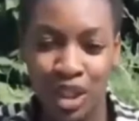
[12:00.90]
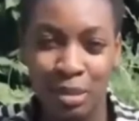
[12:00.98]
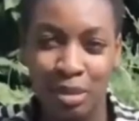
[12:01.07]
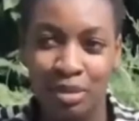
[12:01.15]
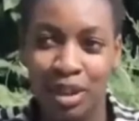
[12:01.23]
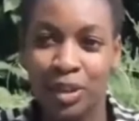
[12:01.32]

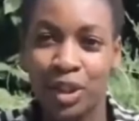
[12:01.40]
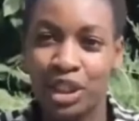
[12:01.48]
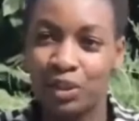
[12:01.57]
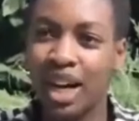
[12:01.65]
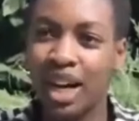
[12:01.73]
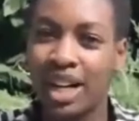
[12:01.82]
drink before
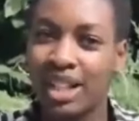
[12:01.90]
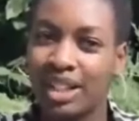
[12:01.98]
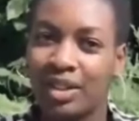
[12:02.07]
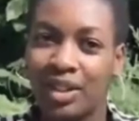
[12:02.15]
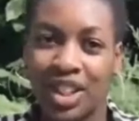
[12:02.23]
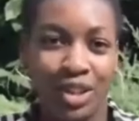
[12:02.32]
21,
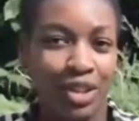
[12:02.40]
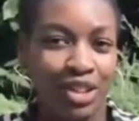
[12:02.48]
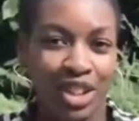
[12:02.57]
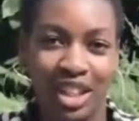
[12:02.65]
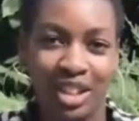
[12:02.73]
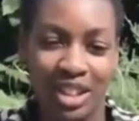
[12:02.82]
you can
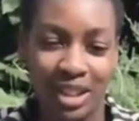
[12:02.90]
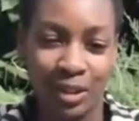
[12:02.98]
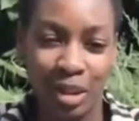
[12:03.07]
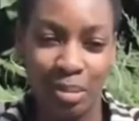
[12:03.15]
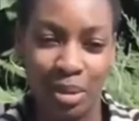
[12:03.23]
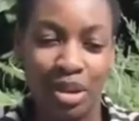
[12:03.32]
also get
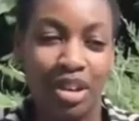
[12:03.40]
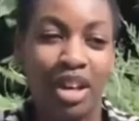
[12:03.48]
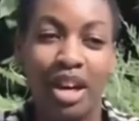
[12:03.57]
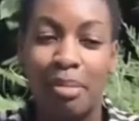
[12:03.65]
in trouble.